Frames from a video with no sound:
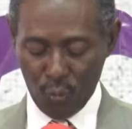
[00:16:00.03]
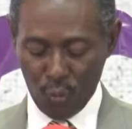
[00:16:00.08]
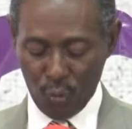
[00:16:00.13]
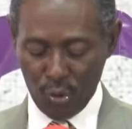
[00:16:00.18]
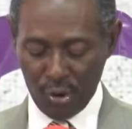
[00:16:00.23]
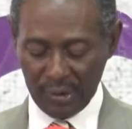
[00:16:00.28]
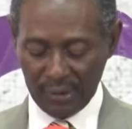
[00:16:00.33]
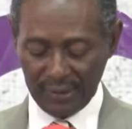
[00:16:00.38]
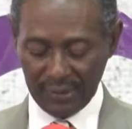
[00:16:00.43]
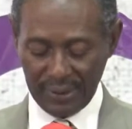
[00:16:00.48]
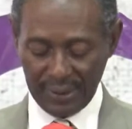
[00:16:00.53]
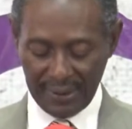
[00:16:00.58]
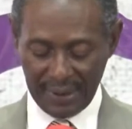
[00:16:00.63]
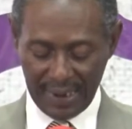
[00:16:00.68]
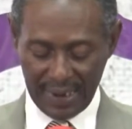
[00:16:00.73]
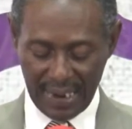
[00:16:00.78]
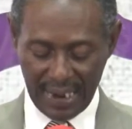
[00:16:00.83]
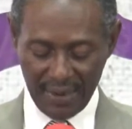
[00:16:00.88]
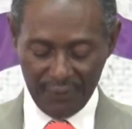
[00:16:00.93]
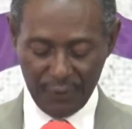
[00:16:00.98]
works in the
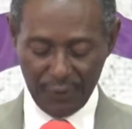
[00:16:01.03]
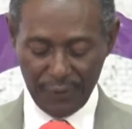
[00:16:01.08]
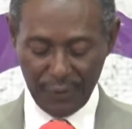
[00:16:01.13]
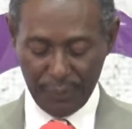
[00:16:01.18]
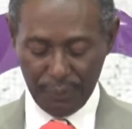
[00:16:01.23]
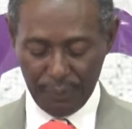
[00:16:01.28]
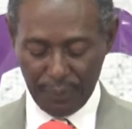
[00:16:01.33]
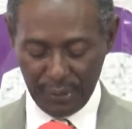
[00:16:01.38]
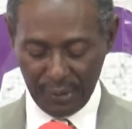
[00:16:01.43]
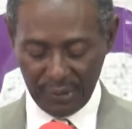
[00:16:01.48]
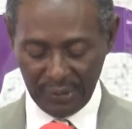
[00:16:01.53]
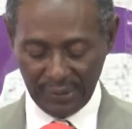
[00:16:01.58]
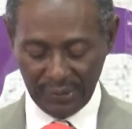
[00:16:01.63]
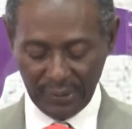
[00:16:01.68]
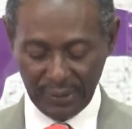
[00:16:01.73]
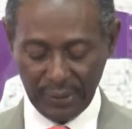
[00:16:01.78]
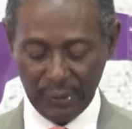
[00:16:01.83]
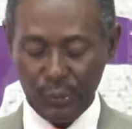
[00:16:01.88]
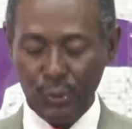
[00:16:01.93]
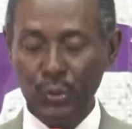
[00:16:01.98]
life of a
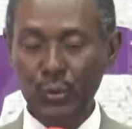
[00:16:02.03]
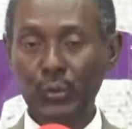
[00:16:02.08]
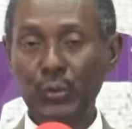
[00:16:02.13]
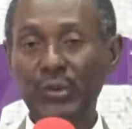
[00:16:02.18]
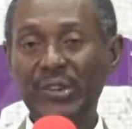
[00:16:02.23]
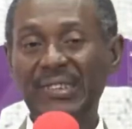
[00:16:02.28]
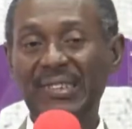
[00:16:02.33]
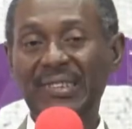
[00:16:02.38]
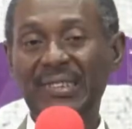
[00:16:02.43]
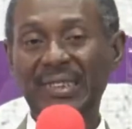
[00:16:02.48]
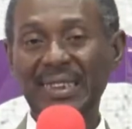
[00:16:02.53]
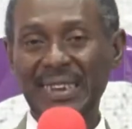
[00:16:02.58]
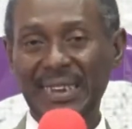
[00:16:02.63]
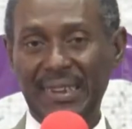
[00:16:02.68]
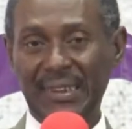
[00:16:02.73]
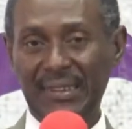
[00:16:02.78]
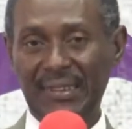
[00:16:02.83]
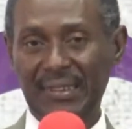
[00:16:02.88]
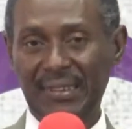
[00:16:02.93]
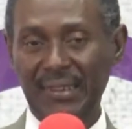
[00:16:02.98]
person who
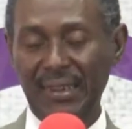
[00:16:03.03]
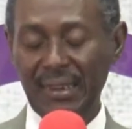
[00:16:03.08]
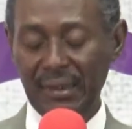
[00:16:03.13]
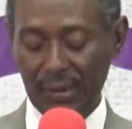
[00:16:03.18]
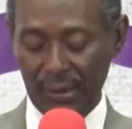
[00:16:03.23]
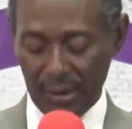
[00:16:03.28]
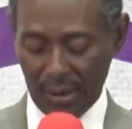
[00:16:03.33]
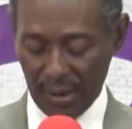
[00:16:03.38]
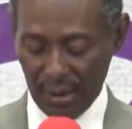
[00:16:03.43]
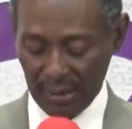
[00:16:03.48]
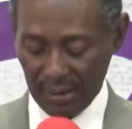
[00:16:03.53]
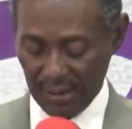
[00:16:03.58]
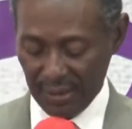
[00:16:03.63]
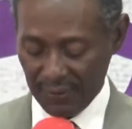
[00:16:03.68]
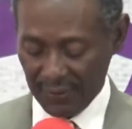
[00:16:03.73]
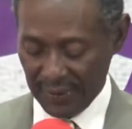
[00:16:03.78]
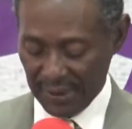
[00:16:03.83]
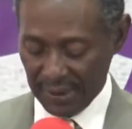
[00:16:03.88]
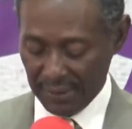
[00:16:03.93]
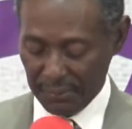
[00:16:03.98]
seeks to
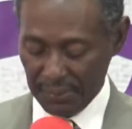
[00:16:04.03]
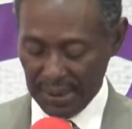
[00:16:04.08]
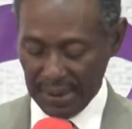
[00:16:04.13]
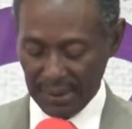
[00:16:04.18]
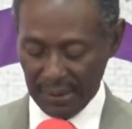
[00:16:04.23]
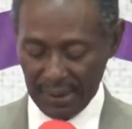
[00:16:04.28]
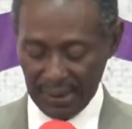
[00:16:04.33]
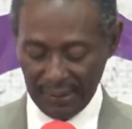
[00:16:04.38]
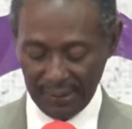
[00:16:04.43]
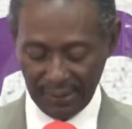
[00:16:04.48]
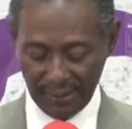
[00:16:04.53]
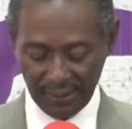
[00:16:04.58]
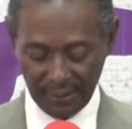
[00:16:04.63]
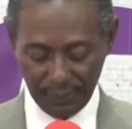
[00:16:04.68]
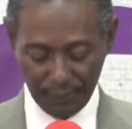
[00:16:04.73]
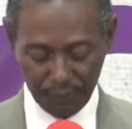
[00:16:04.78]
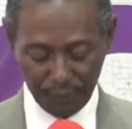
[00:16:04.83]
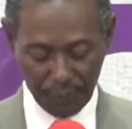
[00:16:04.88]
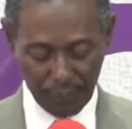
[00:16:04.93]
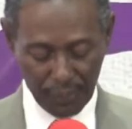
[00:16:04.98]
cultivate meekness.
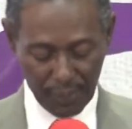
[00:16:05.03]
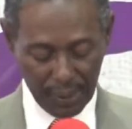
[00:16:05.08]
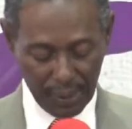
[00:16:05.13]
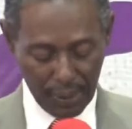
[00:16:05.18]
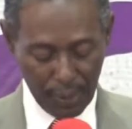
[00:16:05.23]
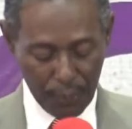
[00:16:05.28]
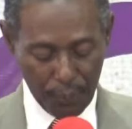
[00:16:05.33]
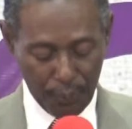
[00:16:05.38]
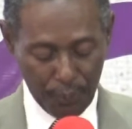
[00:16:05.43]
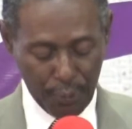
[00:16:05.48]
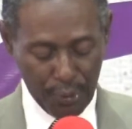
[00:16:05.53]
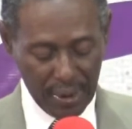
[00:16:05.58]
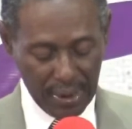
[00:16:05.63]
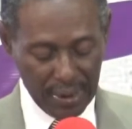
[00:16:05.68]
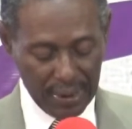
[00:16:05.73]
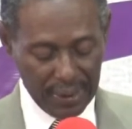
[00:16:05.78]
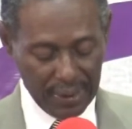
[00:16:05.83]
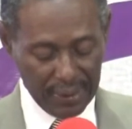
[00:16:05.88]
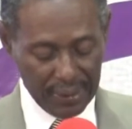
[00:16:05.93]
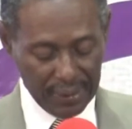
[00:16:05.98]

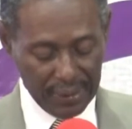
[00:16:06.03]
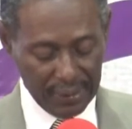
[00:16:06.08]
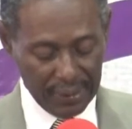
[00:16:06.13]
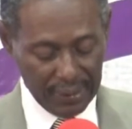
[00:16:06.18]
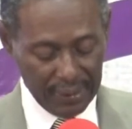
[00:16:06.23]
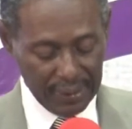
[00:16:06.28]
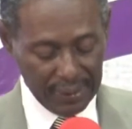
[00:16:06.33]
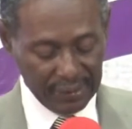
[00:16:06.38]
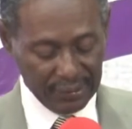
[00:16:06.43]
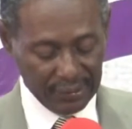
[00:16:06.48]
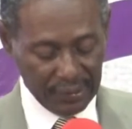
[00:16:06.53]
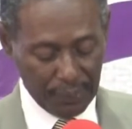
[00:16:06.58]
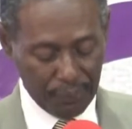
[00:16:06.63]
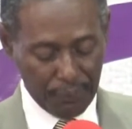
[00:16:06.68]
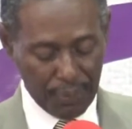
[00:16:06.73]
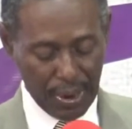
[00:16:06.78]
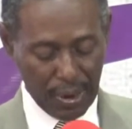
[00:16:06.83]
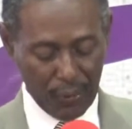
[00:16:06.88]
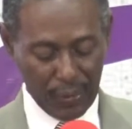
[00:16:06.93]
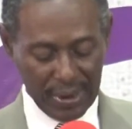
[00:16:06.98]
Prayer is the
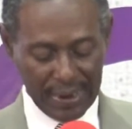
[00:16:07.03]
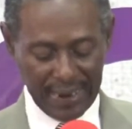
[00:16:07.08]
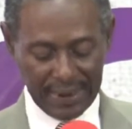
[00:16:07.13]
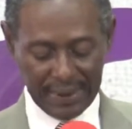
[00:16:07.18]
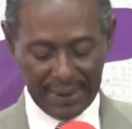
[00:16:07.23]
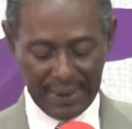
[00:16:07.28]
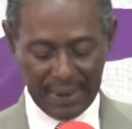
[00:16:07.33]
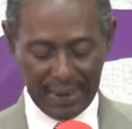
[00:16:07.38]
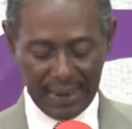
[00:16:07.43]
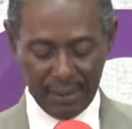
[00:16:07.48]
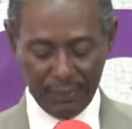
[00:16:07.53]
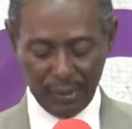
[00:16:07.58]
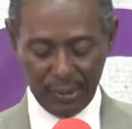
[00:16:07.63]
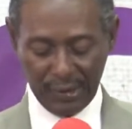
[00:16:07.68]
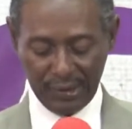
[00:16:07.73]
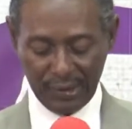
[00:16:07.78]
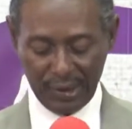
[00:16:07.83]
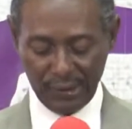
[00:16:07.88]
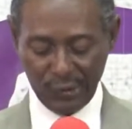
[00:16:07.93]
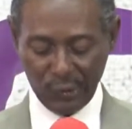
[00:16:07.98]
power that
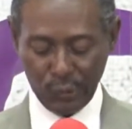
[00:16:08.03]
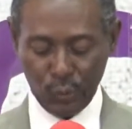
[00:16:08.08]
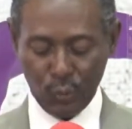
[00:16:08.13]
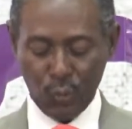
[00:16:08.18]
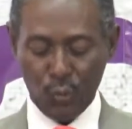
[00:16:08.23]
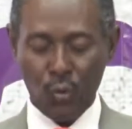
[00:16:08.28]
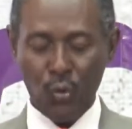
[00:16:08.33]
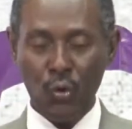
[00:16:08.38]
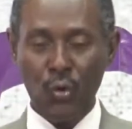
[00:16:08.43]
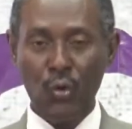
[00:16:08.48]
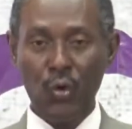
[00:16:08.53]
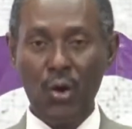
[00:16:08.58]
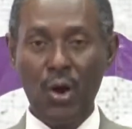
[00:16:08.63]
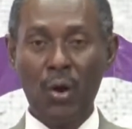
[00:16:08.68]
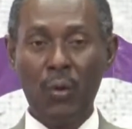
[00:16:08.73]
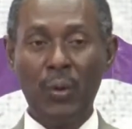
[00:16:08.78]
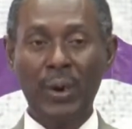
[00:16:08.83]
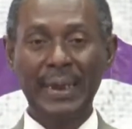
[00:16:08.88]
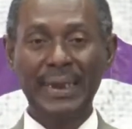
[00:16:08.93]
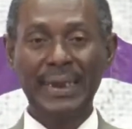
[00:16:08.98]
enables us to go,
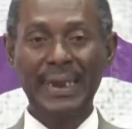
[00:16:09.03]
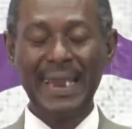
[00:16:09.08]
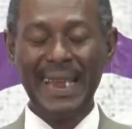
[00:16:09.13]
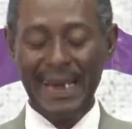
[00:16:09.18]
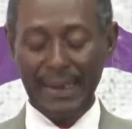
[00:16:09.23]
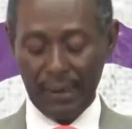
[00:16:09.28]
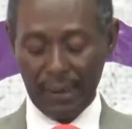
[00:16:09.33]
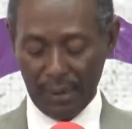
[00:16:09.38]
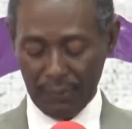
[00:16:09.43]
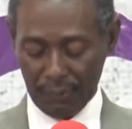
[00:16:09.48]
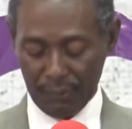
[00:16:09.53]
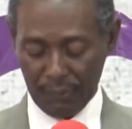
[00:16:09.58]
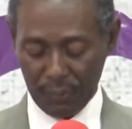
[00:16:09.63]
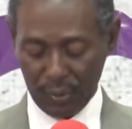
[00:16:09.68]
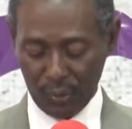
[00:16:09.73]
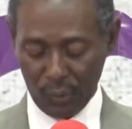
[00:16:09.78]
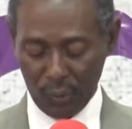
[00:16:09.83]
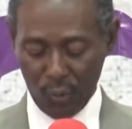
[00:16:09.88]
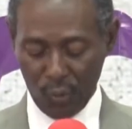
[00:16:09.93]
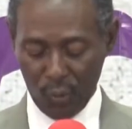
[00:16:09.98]
our nat-
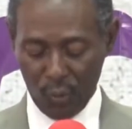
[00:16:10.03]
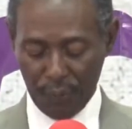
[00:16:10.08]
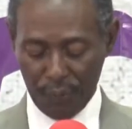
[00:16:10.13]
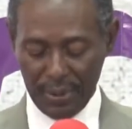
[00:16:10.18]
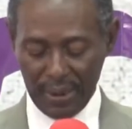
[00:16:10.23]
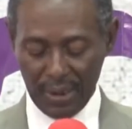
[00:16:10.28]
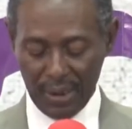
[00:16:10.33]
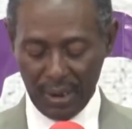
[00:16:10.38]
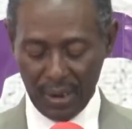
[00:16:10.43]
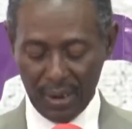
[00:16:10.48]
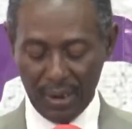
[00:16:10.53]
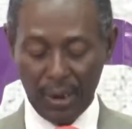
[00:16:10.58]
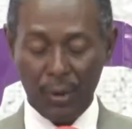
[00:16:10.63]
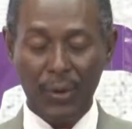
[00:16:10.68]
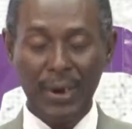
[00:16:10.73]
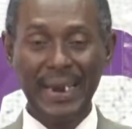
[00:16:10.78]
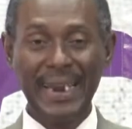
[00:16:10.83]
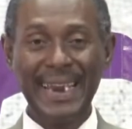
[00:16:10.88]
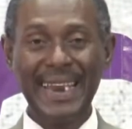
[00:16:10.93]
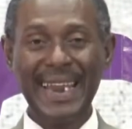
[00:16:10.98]
to go beyond
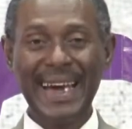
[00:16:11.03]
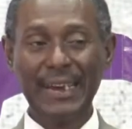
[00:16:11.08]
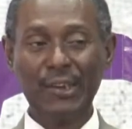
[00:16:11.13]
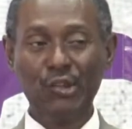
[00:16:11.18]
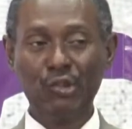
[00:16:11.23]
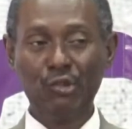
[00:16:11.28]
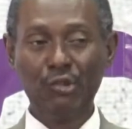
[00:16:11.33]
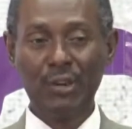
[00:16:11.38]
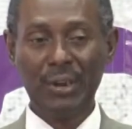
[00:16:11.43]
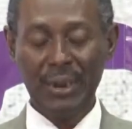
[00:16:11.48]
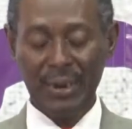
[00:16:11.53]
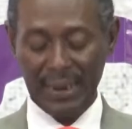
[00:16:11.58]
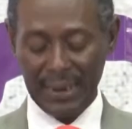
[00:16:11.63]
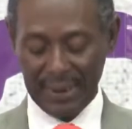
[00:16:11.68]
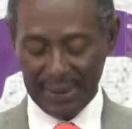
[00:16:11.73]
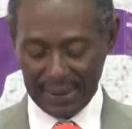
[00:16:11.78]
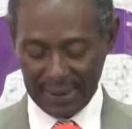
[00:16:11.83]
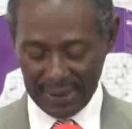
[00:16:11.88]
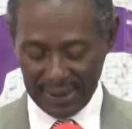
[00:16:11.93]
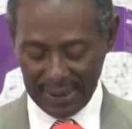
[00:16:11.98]
our natural
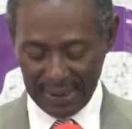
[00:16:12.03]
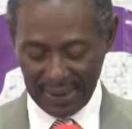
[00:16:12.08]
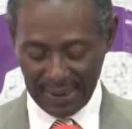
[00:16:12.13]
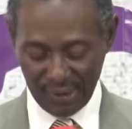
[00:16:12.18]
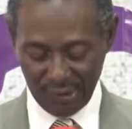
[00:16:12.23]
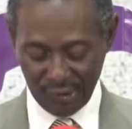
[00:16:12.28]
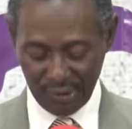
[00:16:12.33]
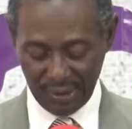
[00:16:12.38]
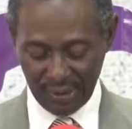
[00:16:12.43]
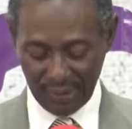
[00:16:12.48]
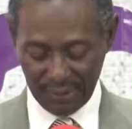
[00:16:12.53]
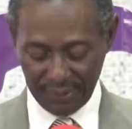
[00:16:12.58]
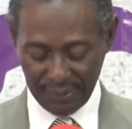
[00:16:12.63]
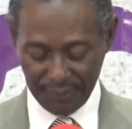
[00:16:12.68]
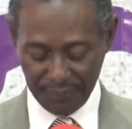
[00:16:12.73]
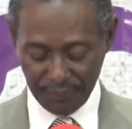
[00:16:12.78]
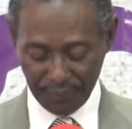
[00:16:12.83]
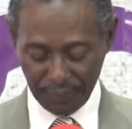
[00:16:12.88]
inclination.